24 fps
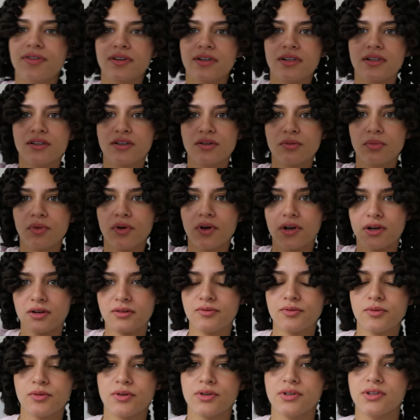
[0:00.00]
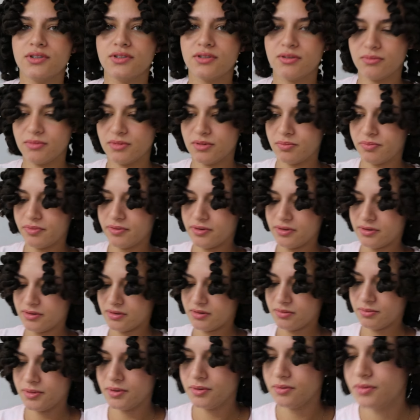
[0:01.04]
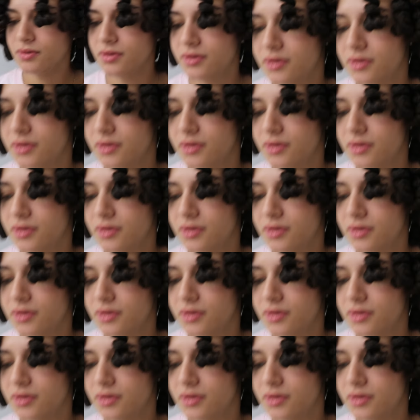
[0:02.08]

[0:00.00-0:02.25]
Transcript: a little bottle of oil, so I'm gonna put a little bit of oil